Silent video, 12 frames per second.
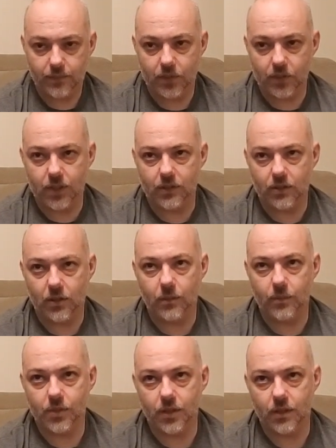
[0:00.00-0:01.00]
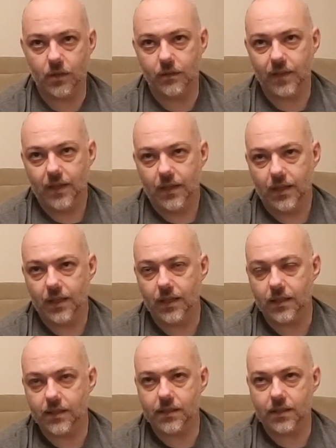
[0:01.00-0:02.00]
just in terms of not
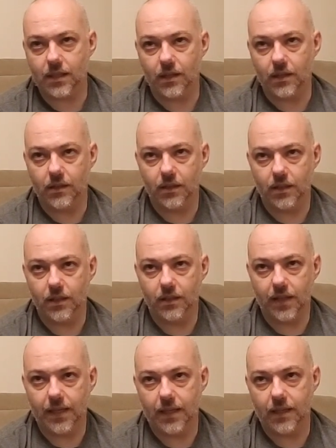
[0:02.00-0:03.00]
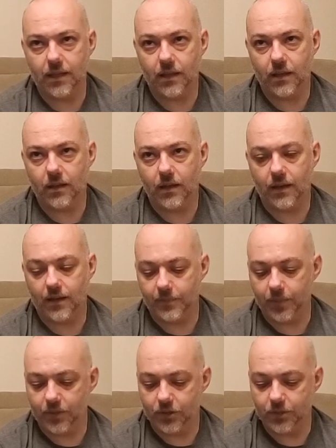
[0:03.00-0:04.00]
necessarily like an
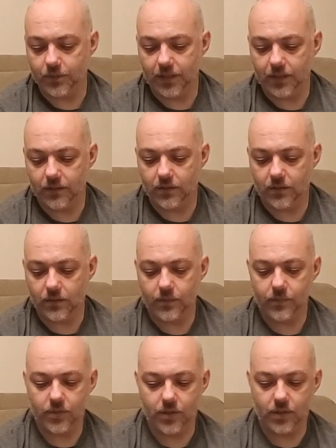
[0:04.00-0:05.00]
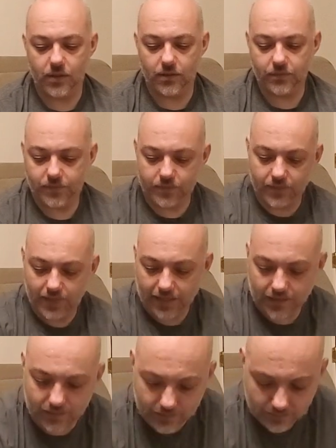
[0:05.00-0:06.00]
accomplishment in terms of
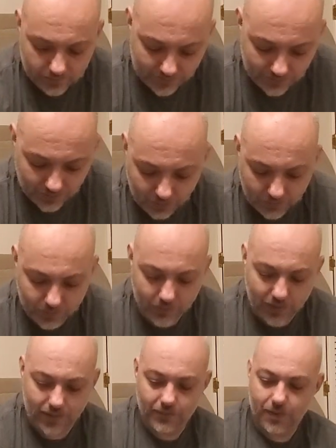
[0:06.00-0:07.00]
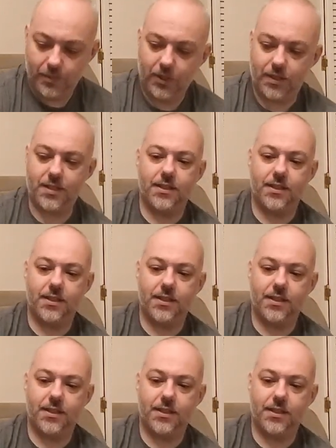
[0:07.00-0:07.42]
like one of the books.